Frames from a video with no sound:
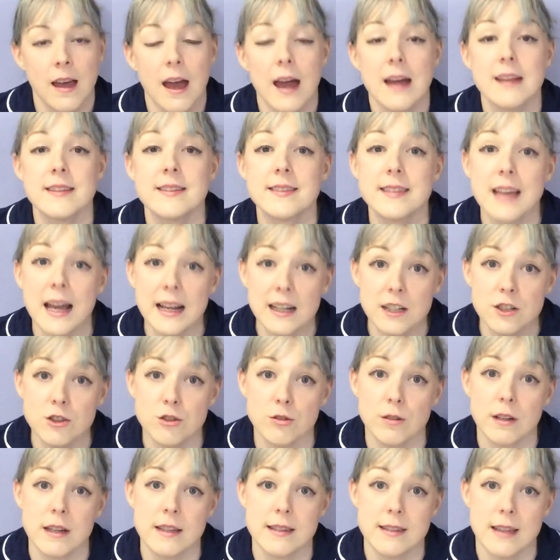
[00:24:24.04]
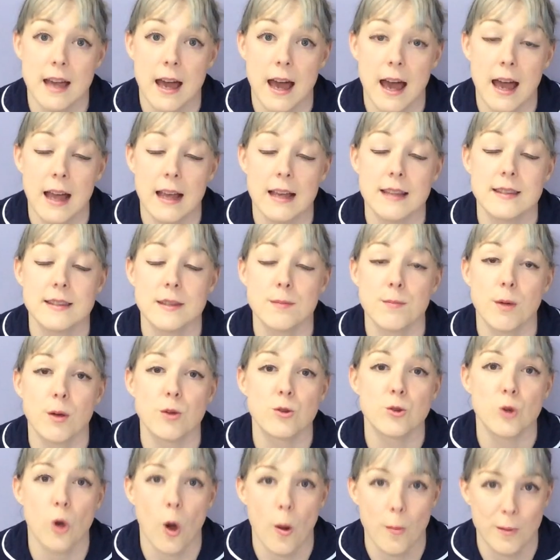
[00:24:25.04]
A secondary tear is the
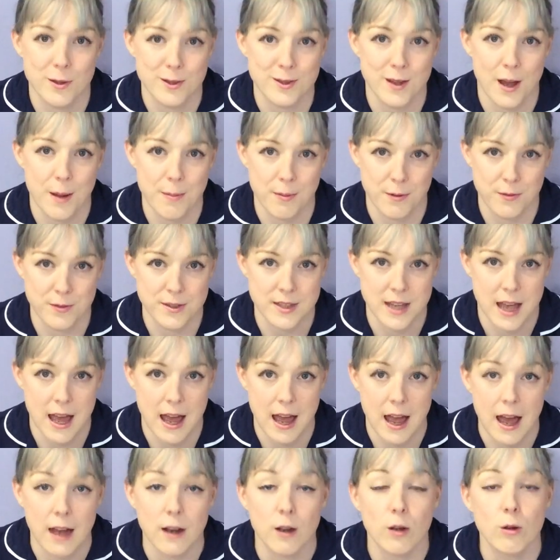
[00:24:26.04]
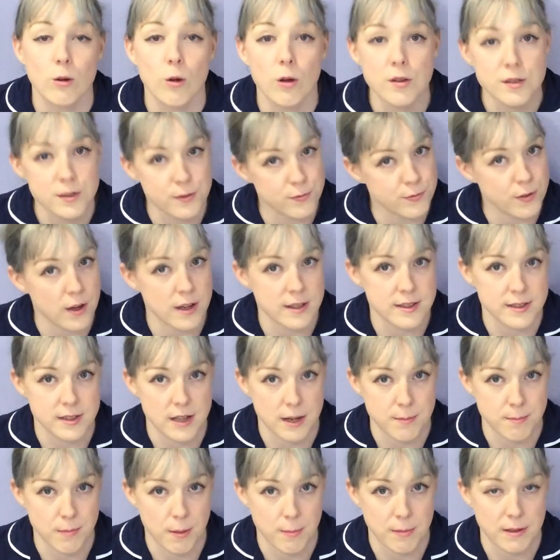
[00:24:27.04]
most common type of tear, and a lot of
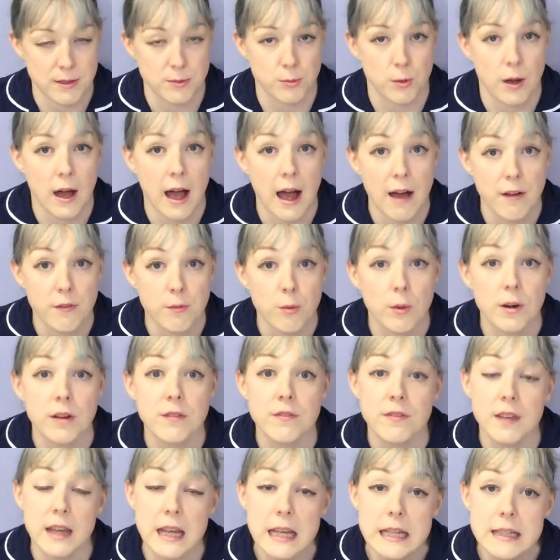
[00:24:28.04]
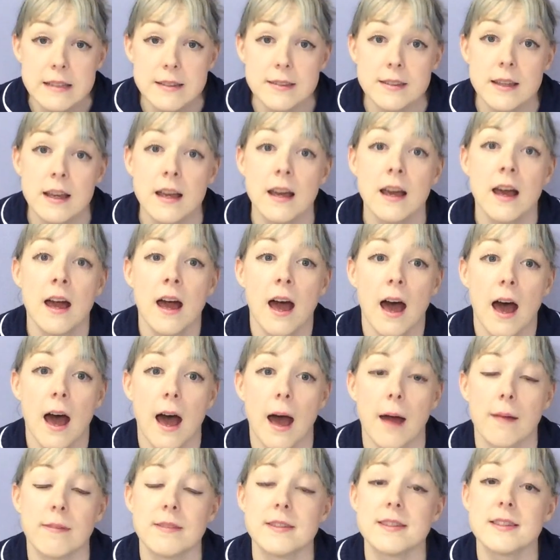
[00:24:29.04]
first-time mummies will have one of these,
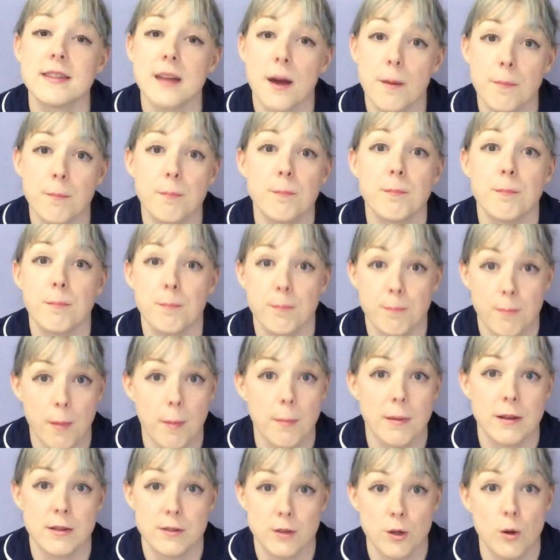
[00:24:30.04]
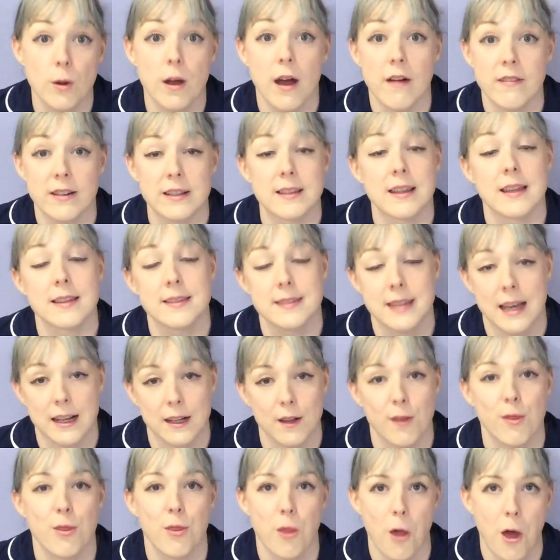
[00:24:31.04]
and some mummies who are having their
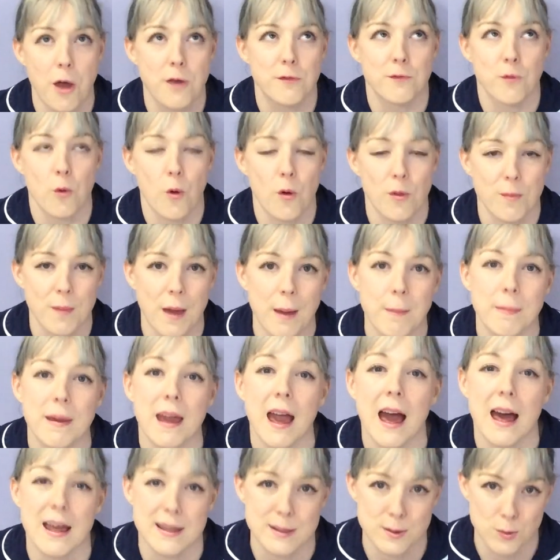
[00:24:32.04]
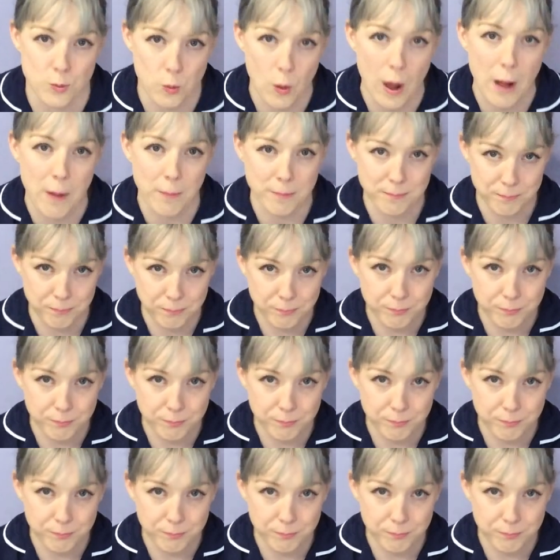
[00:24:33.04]
second, third, fourth baby as well.